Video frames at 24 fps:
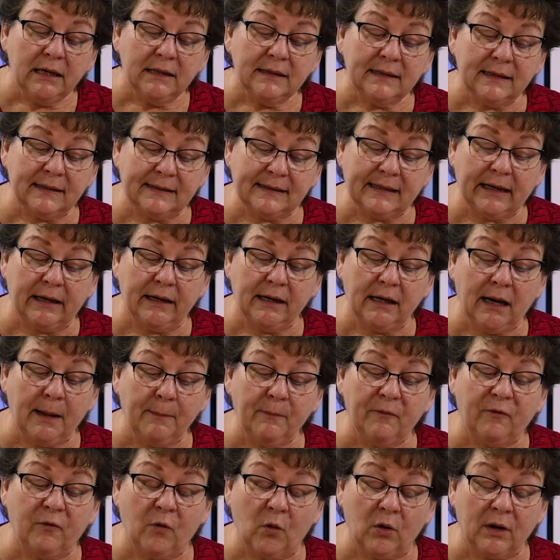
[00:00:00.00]
to sign
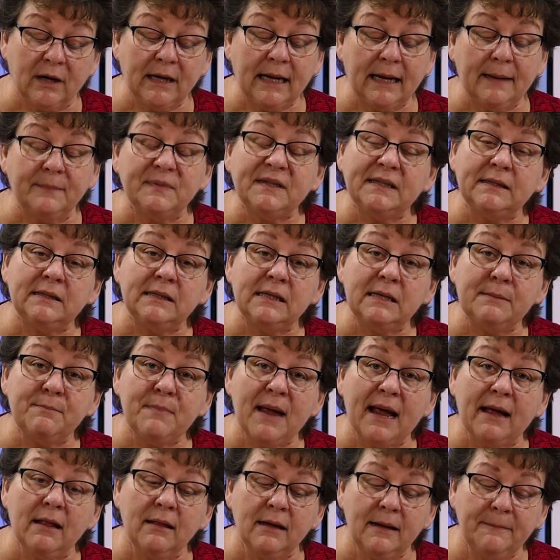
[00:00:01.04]
up for an absentee
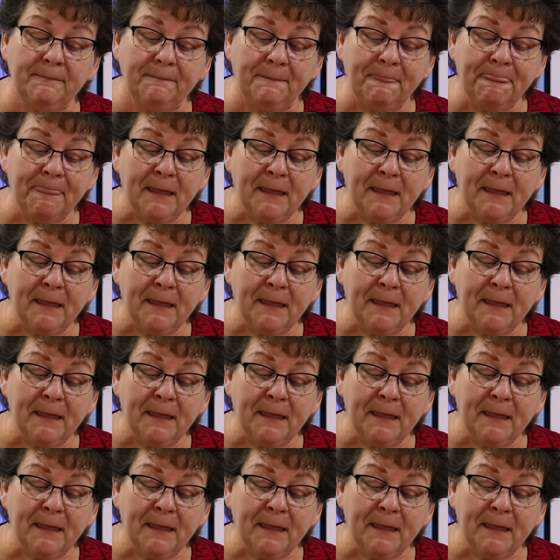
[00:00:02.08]
ballot,